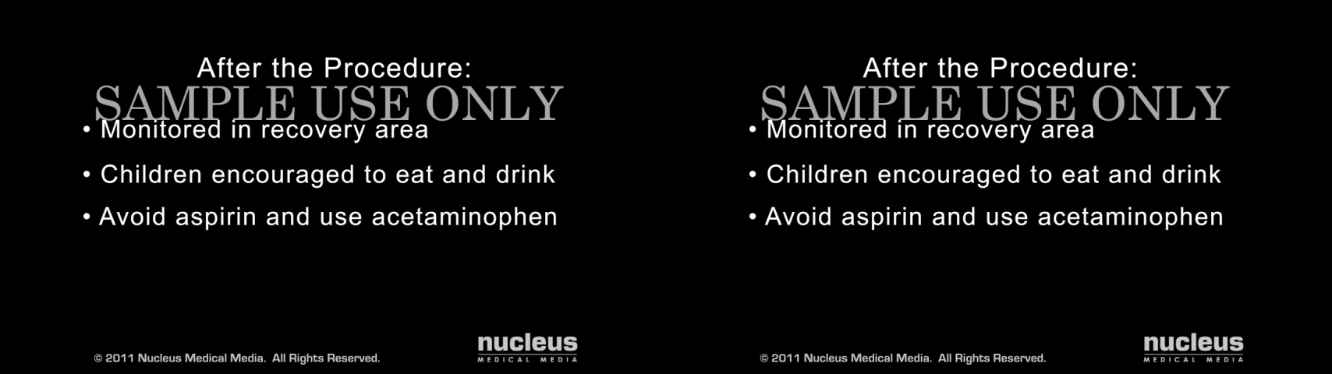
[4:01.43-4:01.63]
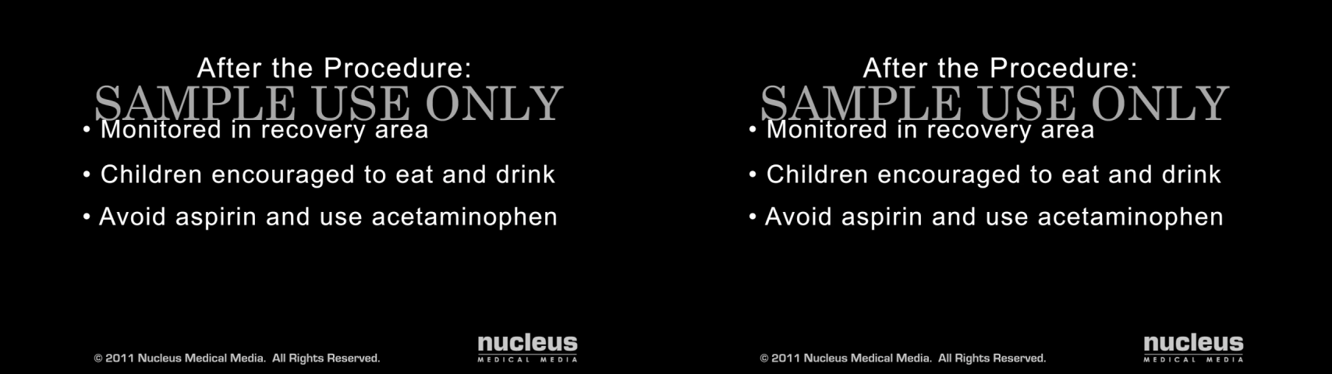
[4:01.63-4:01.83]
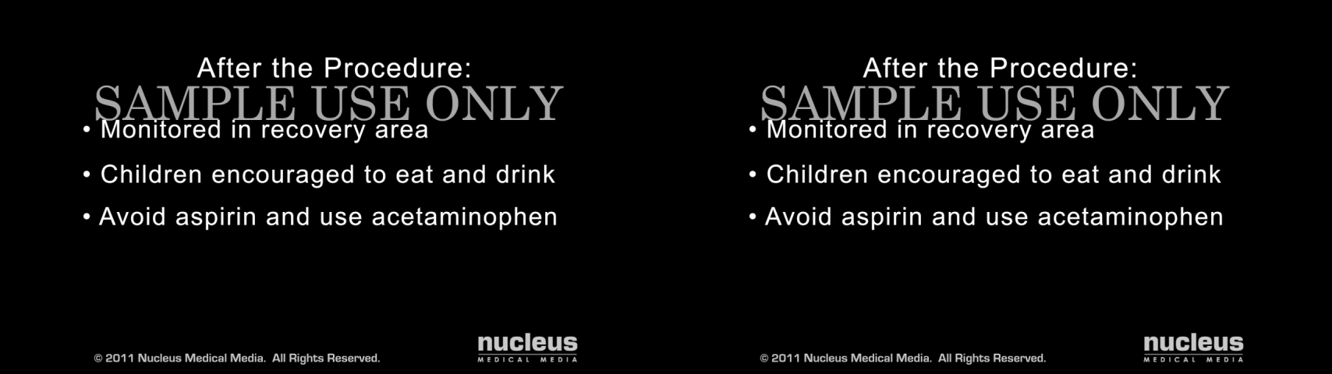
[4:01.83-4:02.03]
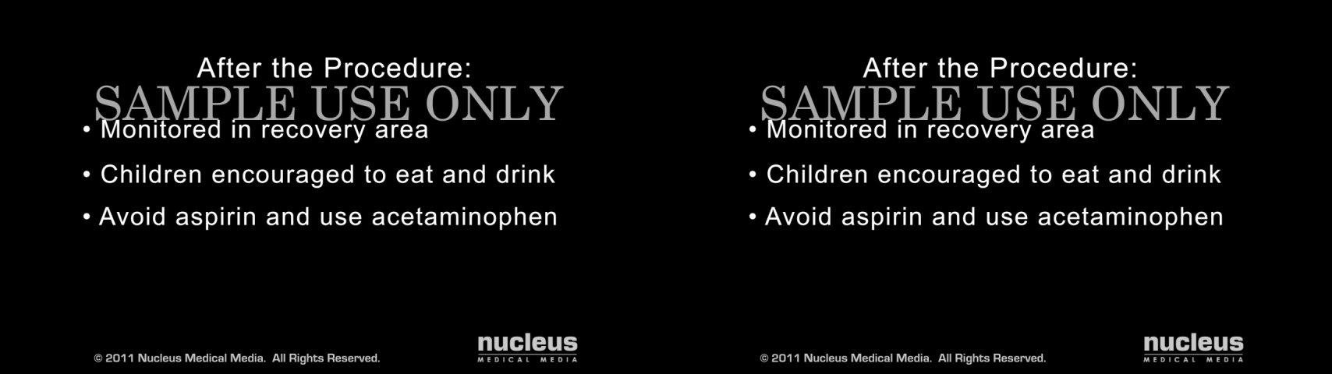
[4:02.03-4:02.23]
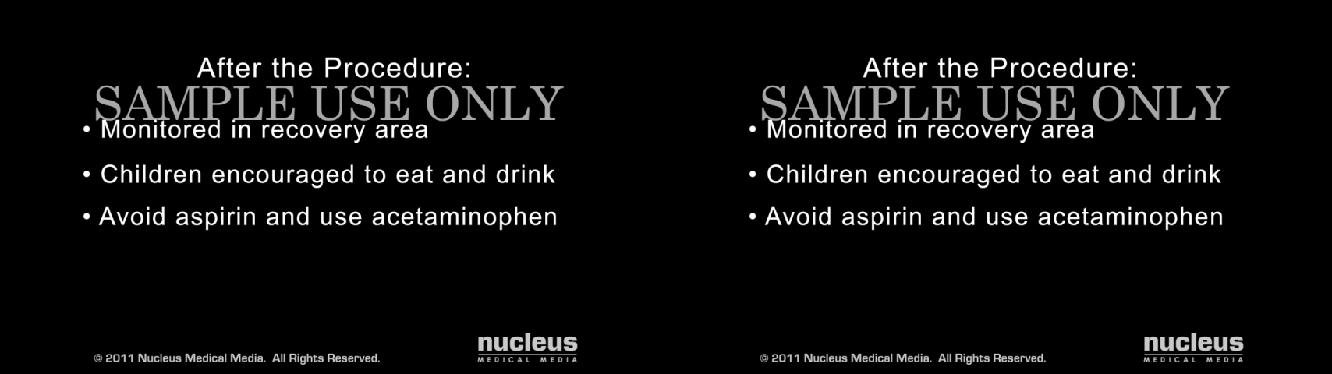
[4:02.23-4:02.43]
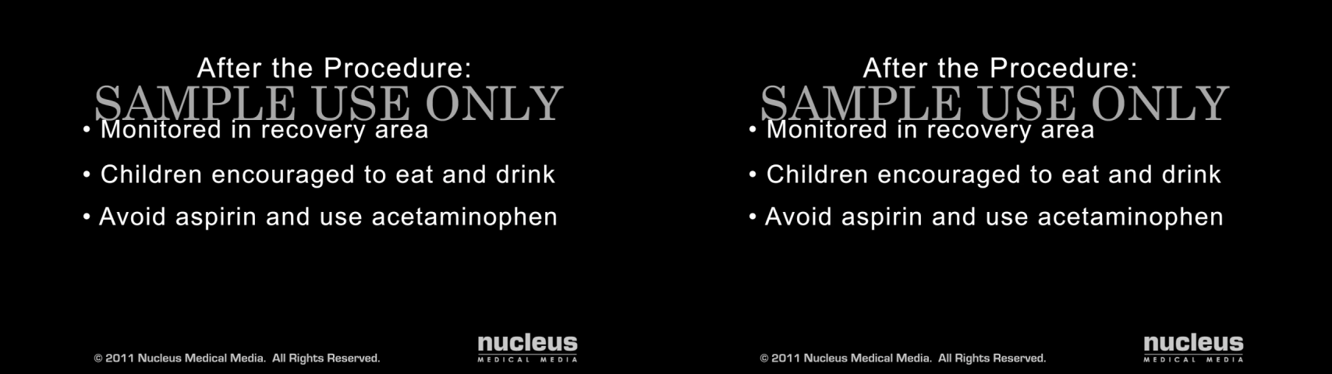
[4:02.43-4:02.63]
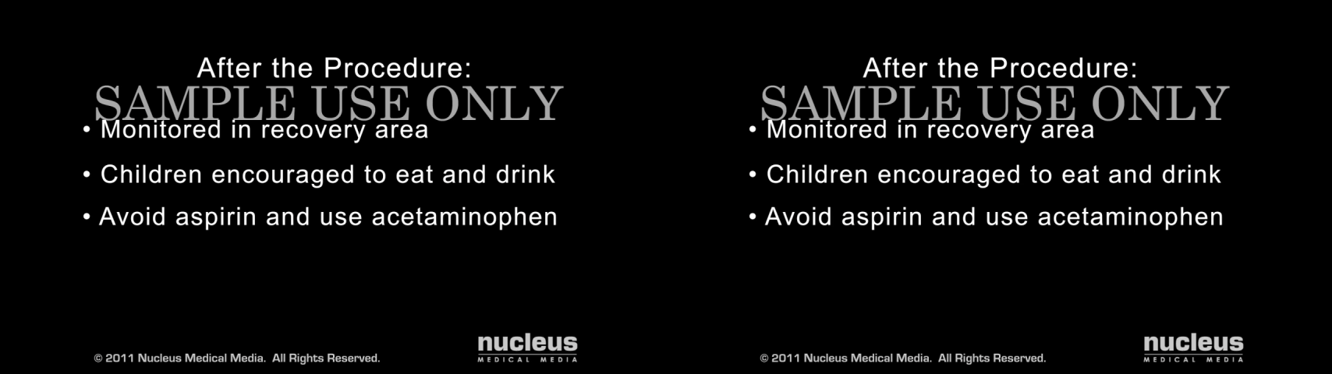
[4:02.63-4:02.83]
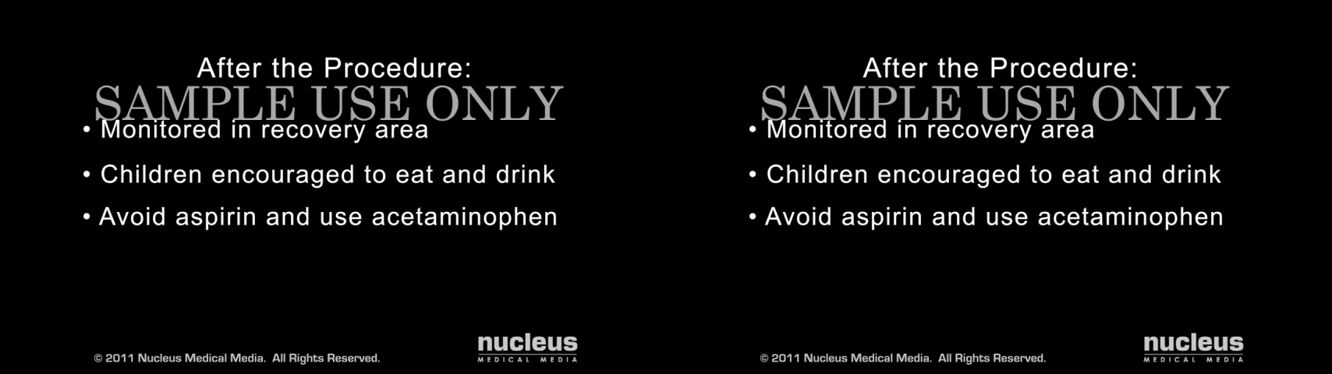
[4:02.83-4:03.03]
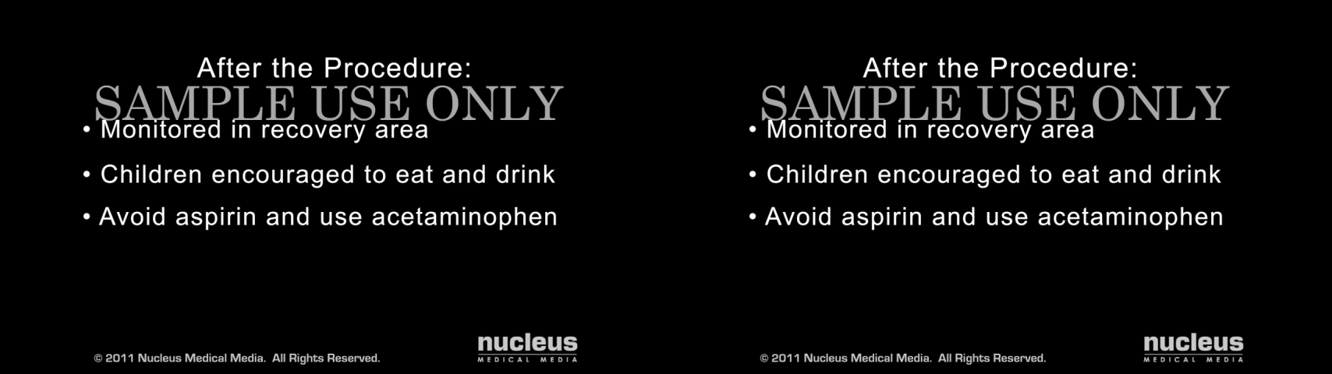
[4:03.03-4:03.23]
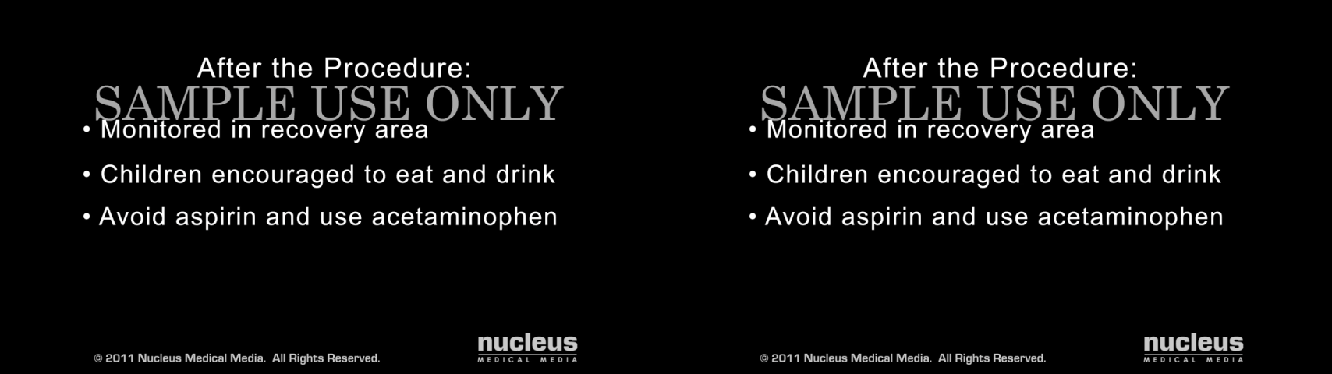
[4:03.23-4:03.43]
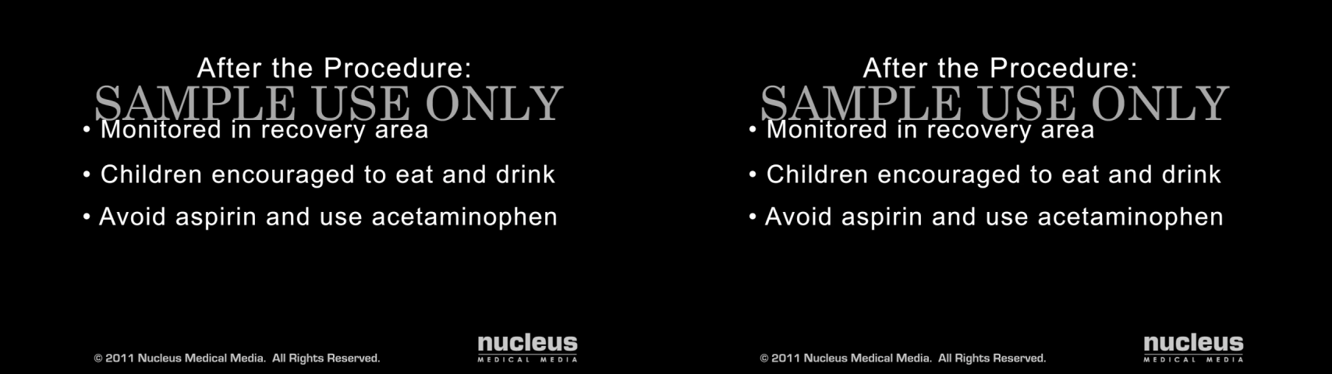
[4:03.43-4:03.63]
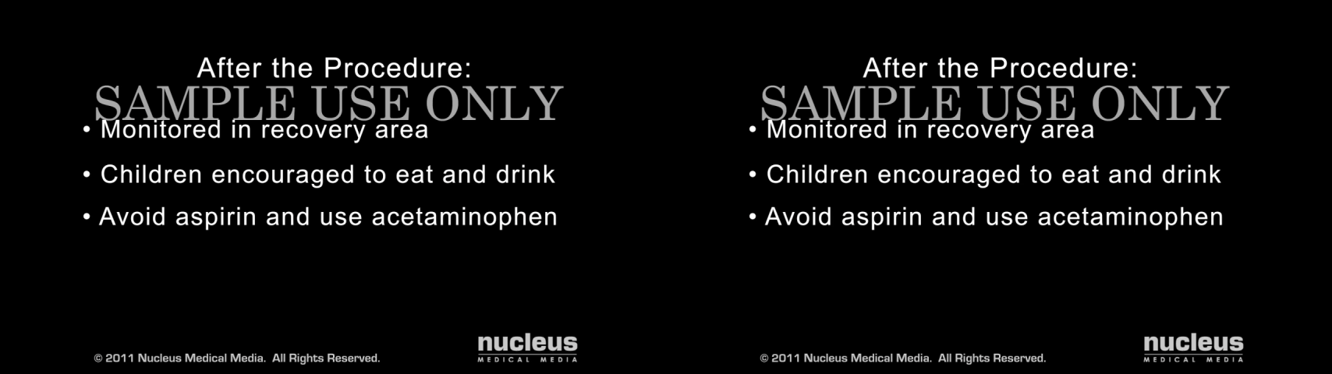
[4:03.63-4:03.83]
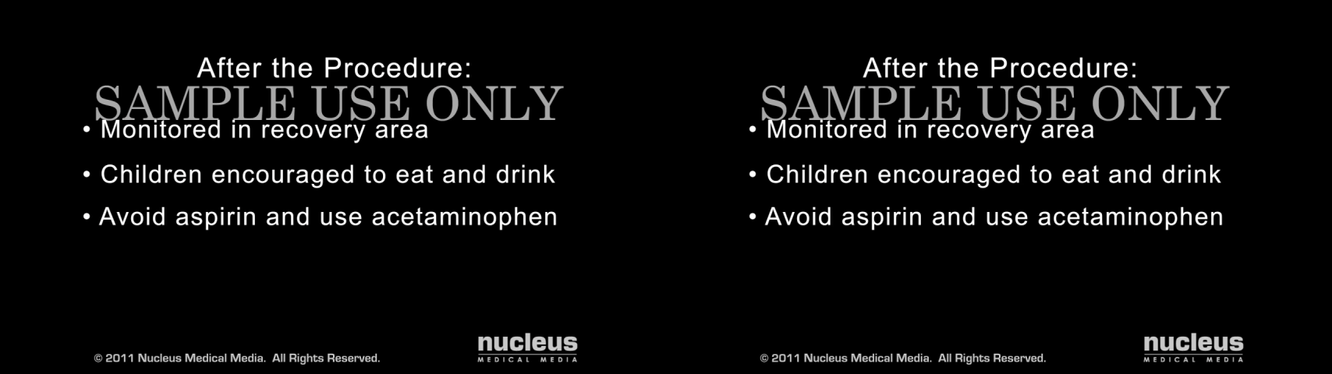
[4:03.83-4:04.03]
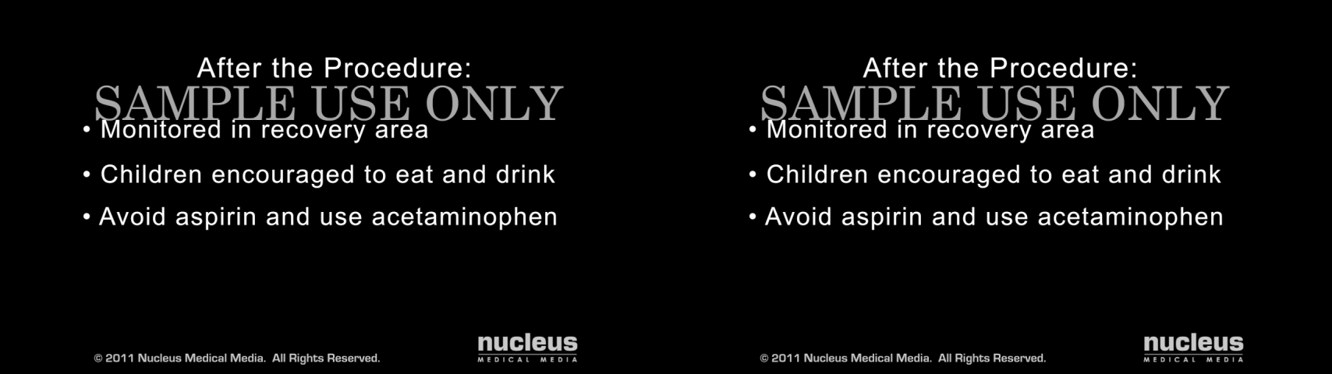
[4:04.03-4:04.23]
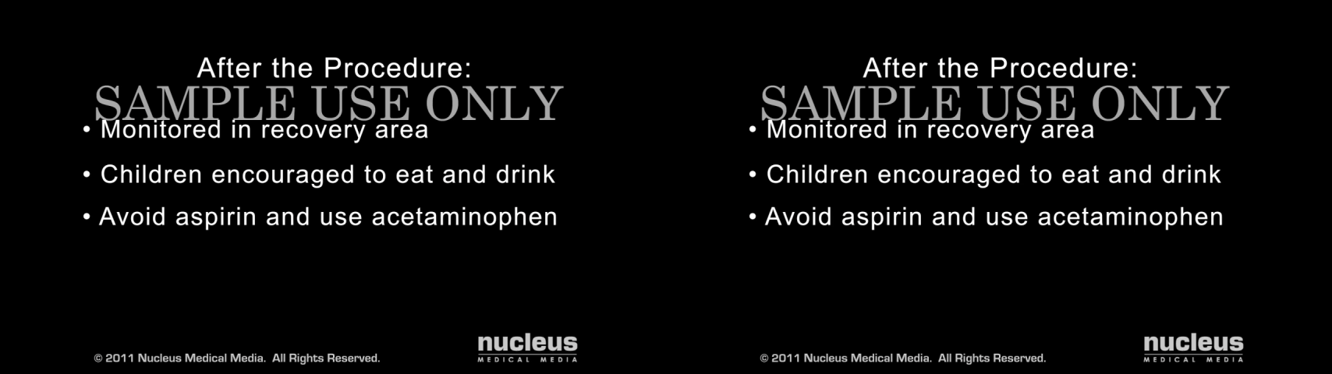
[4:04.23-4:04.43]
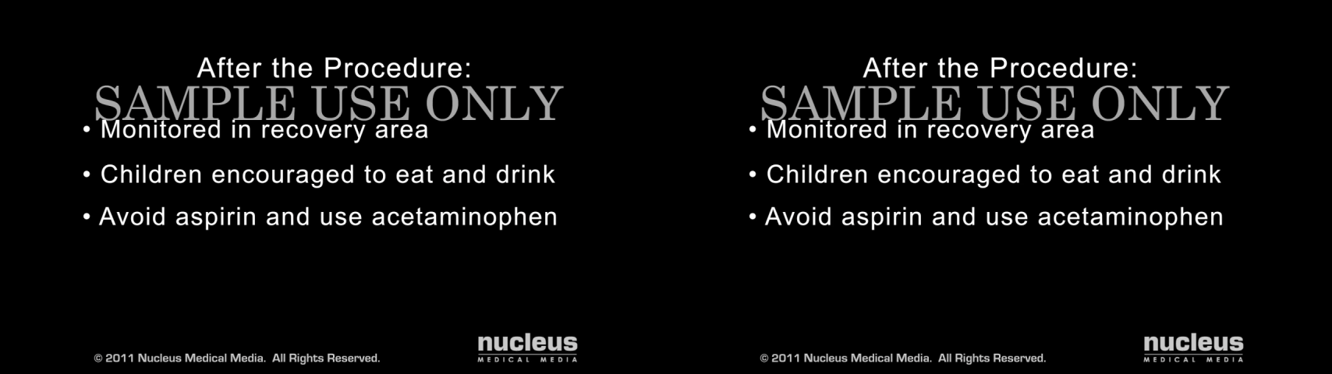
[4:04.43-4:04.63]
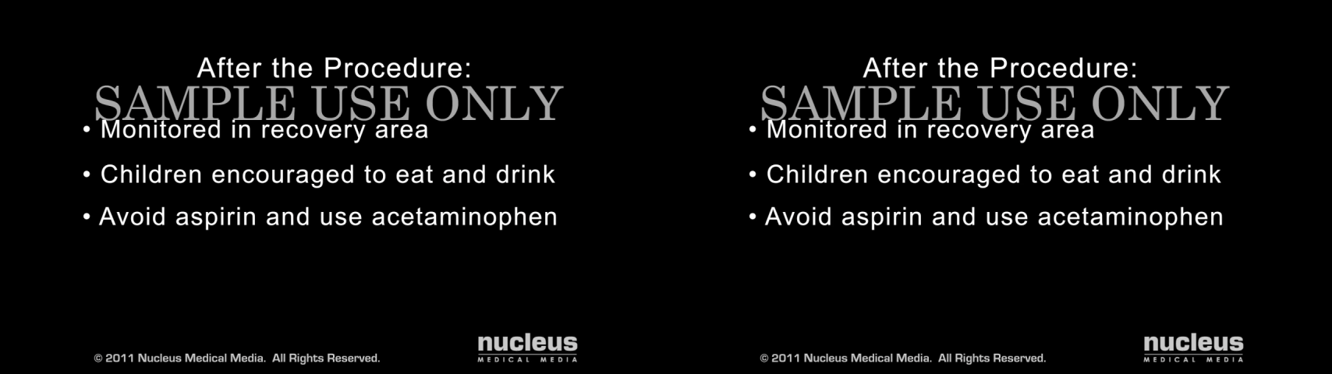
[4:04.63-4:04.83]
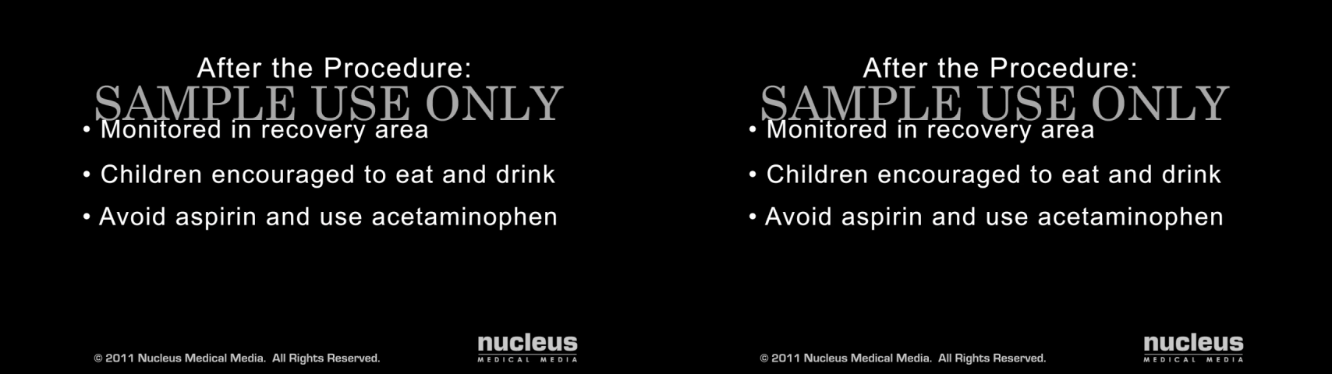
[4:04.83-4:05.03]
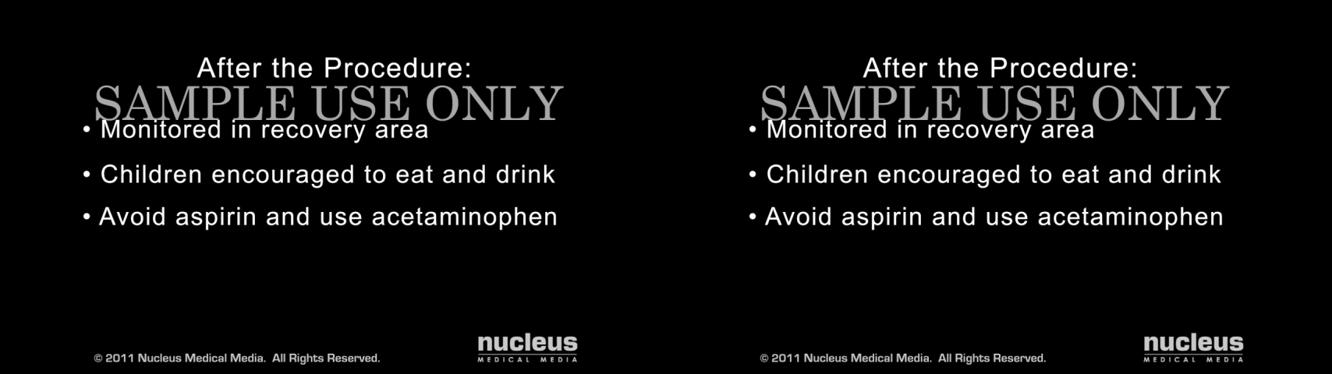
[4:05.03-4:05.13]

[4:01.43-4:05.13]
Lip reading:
No face is visible, so there are no lips to read.